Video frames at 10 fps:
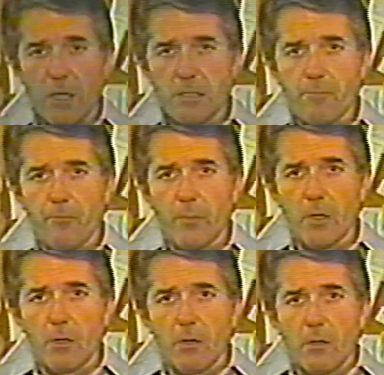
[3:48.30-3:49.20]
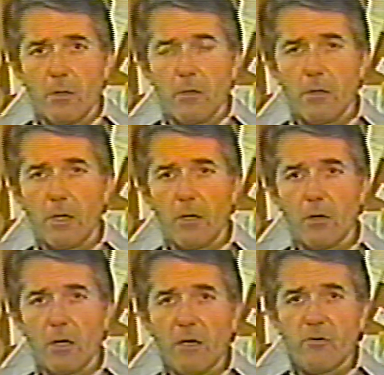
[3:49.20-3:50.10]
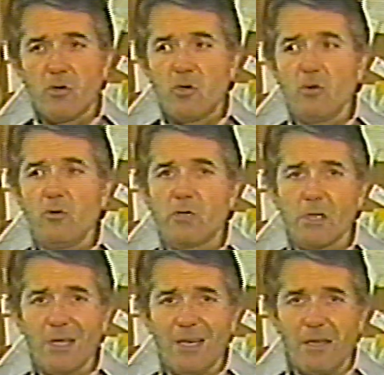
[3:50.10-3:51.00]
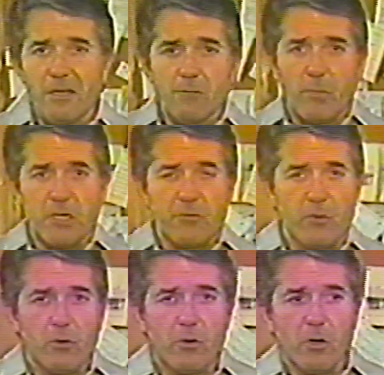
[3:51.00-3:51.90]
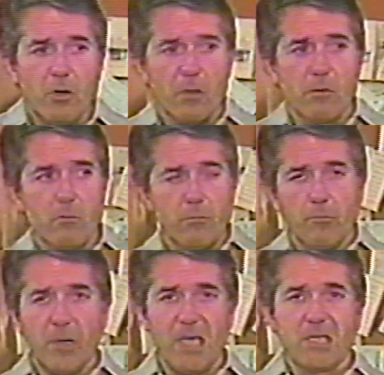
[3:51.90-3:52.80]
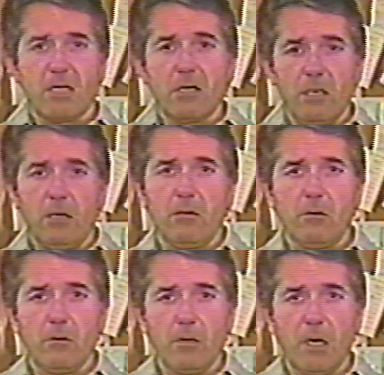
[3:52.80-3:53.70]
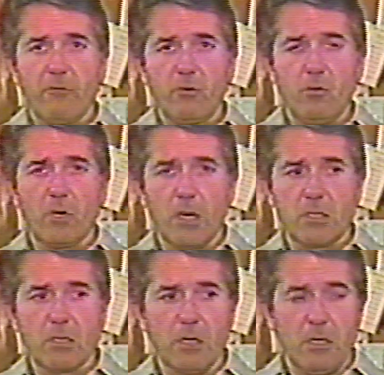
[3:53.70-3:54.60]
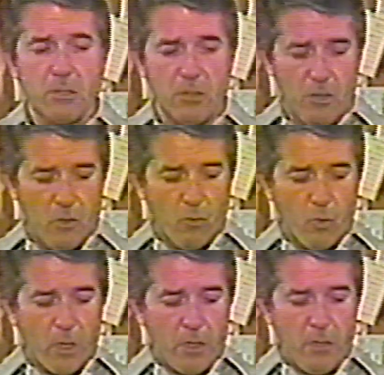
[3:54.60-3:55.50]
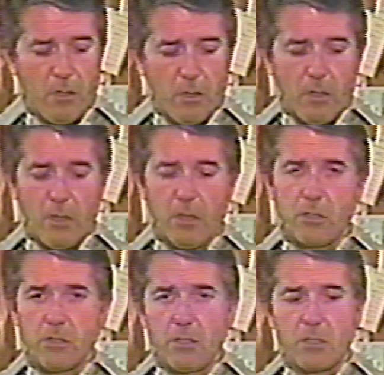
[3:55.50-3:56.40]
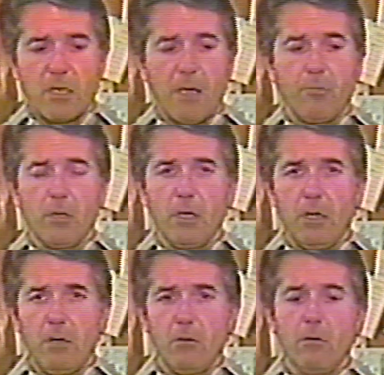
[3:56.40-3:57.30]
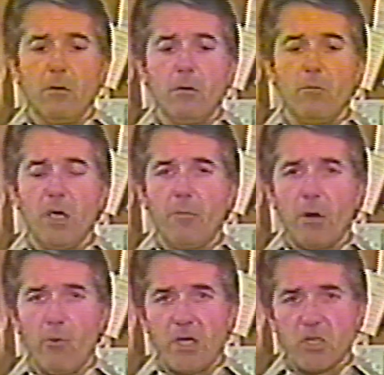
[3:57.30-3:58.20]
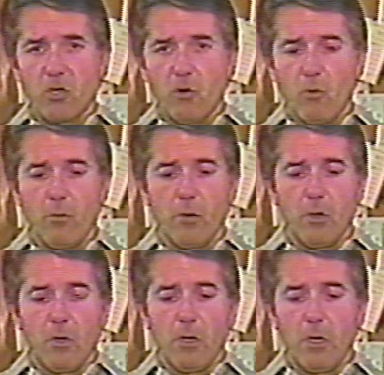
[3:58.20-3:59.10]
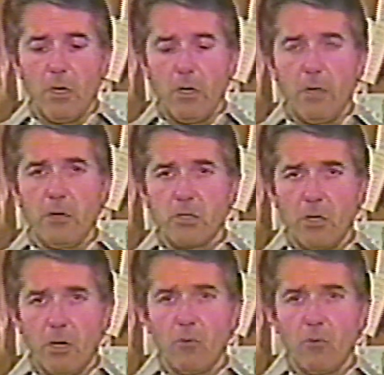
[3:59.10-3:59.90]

him. Now you're going to have to choose a lead that's best for your dog. Basically, you have 2 kinds of leads. One is this type lead made by Resco, and then there's another